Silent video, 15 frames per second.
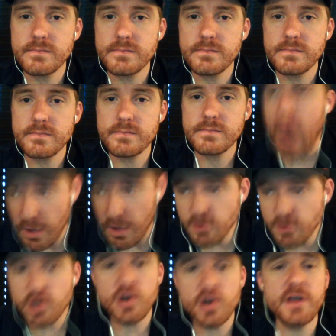File
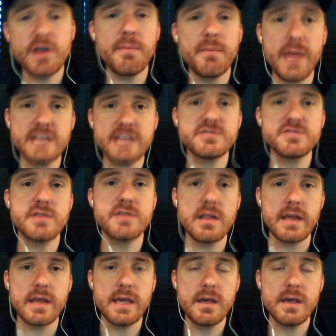your complaints with the
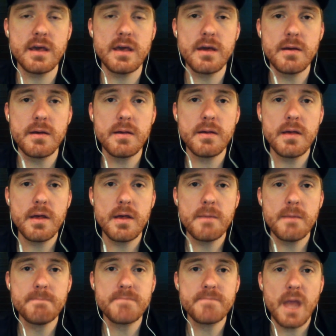league.
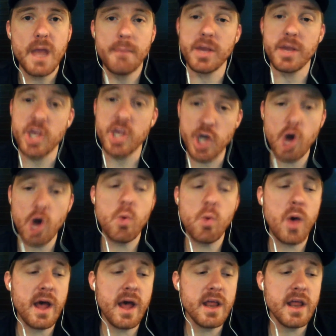But you know
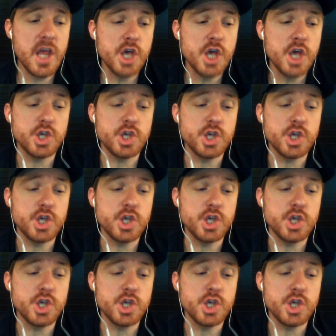what? You've
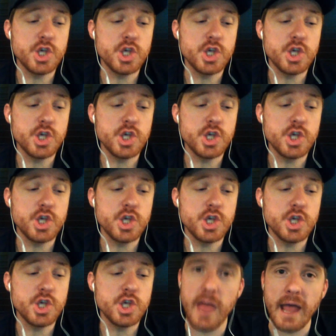got to start accepting
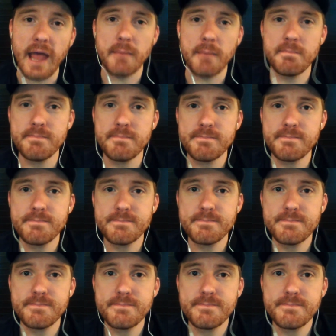blame.
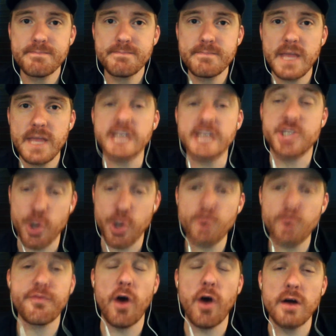It's your
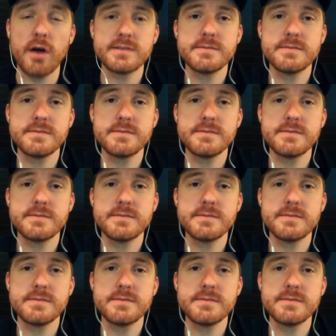fault.